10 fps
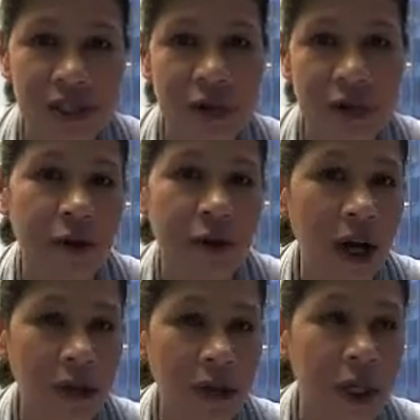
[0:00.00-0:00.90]
The
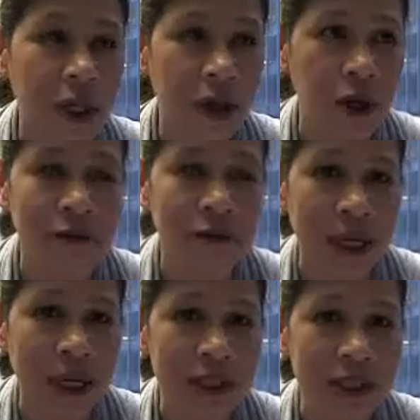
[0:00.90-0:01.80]
consent is
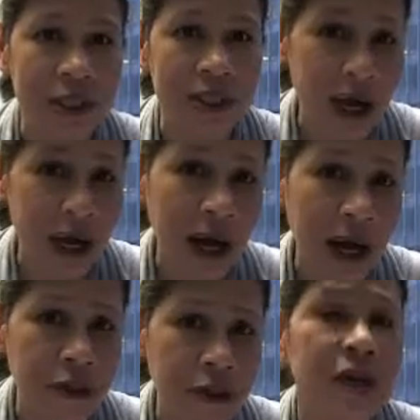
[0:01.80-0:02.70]

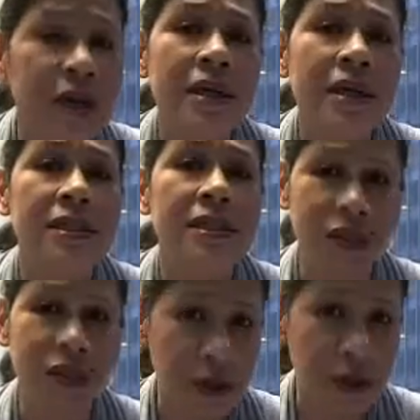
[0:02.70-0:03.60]
basically legislated
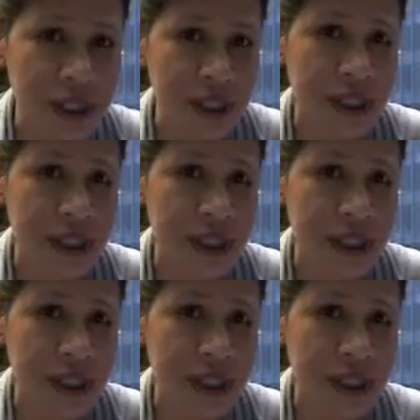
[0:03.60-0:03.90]
out